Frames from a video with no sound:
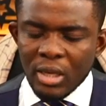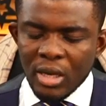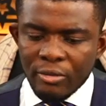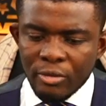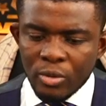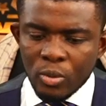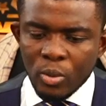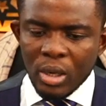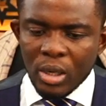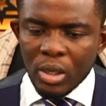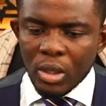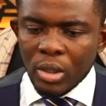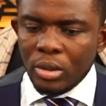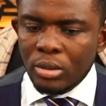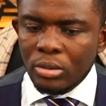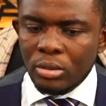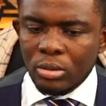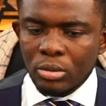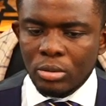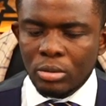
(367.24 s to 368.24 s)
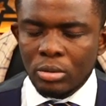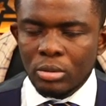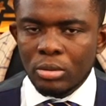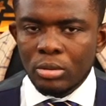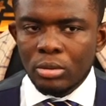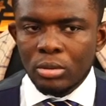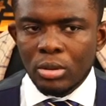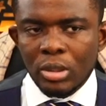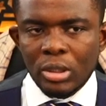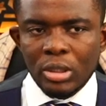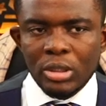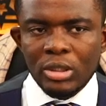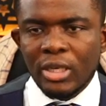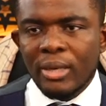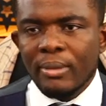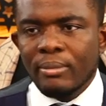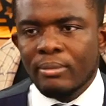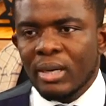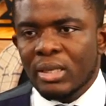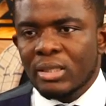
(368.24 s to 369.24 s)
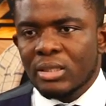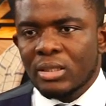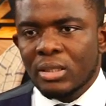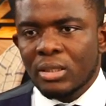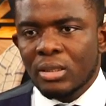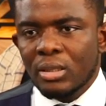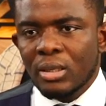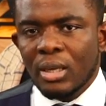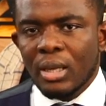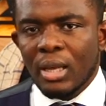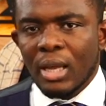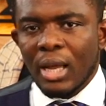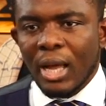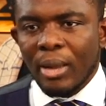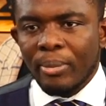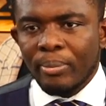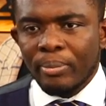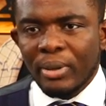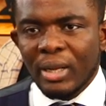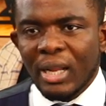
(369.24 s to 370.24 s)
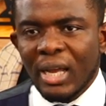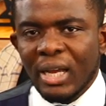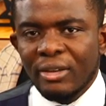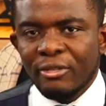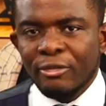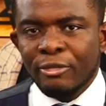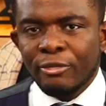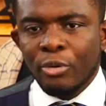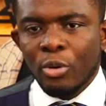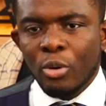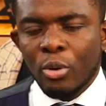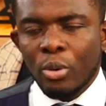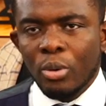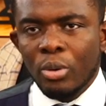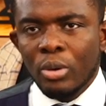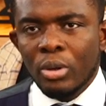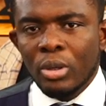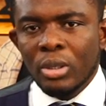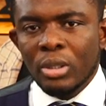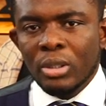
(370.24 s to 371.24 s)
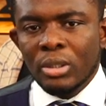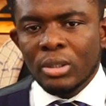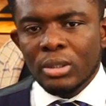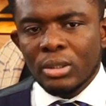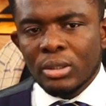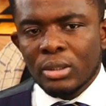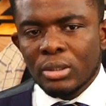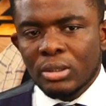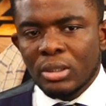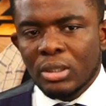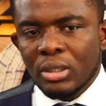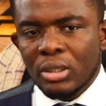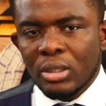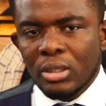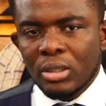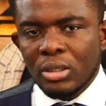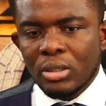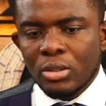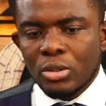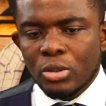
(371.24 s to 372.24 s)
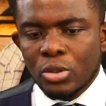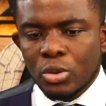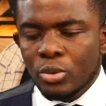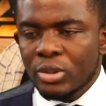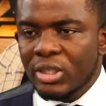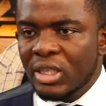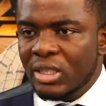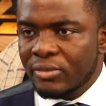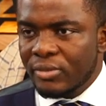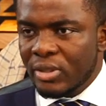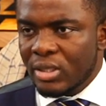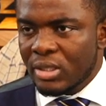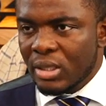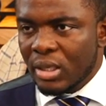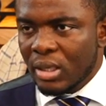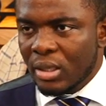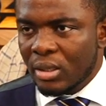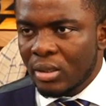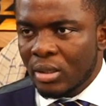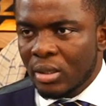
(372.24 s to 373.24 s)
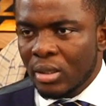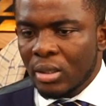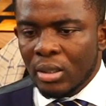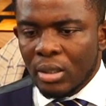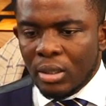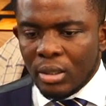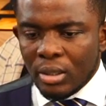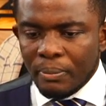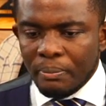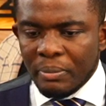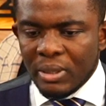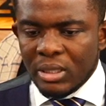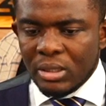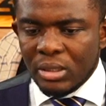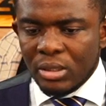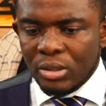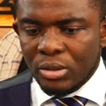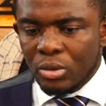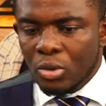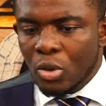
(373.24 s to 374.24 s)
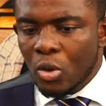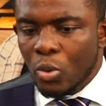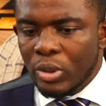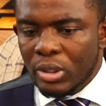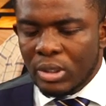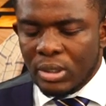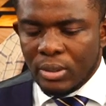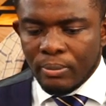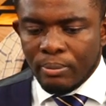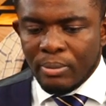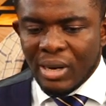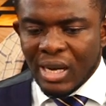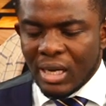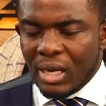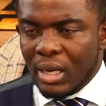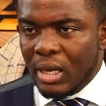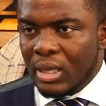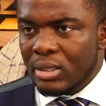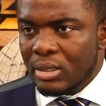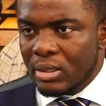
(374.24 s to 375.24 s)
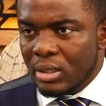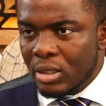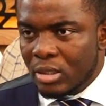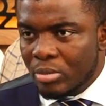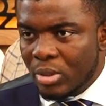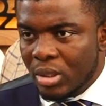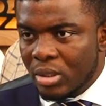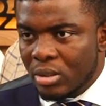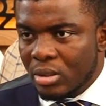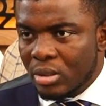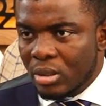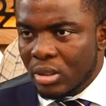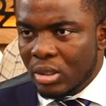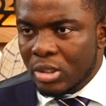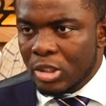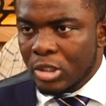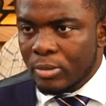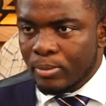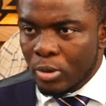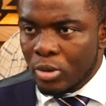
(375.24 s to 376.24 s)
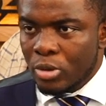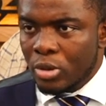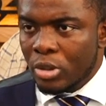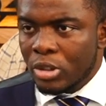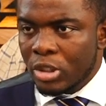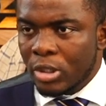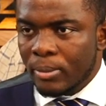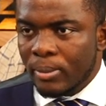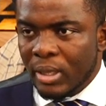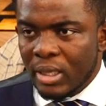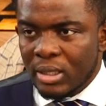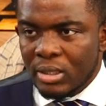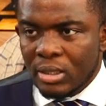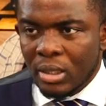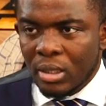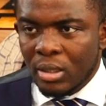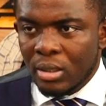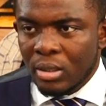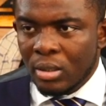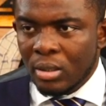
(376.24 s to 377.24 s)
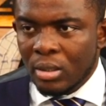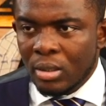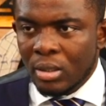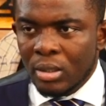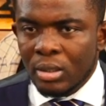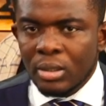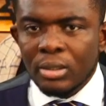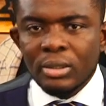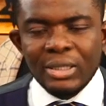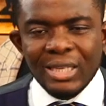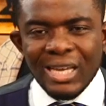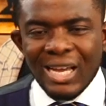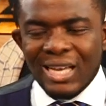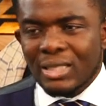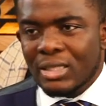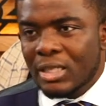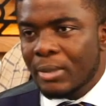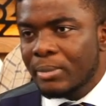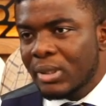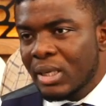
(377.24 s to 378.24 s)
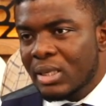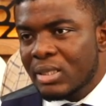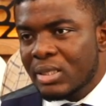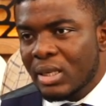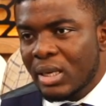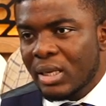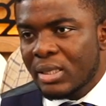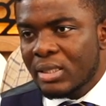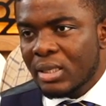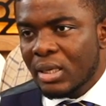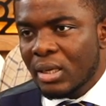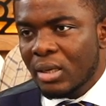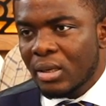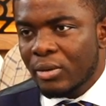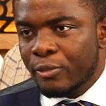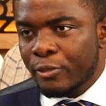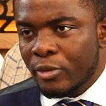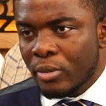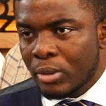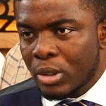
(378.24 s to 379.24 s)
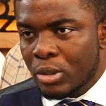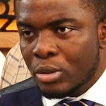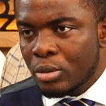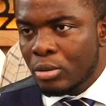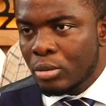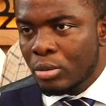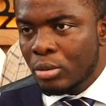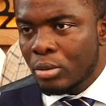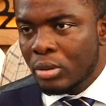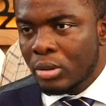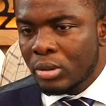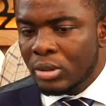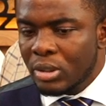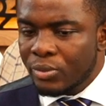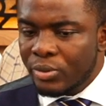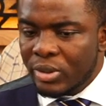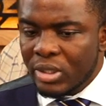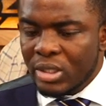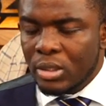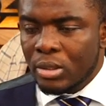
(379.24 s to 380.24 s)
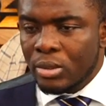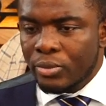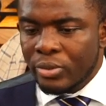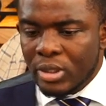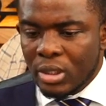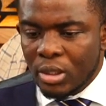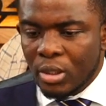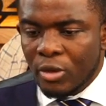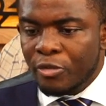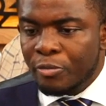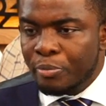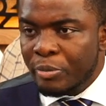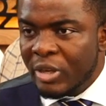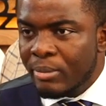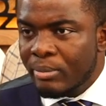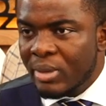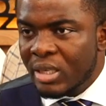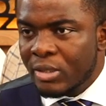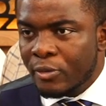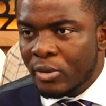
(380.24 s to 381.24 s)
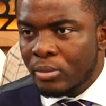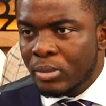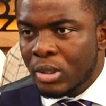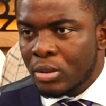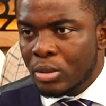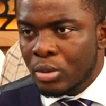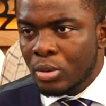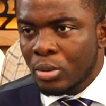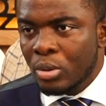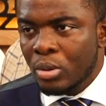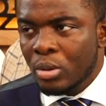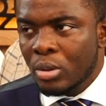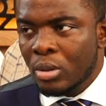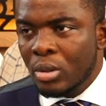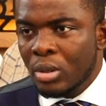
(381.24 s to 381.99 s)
everyone going to Turkish embassy applying for the student visa, the person should go with a bank account statement, sponsorship letter, the acceptance letter from the school, the receipt of payment from the school,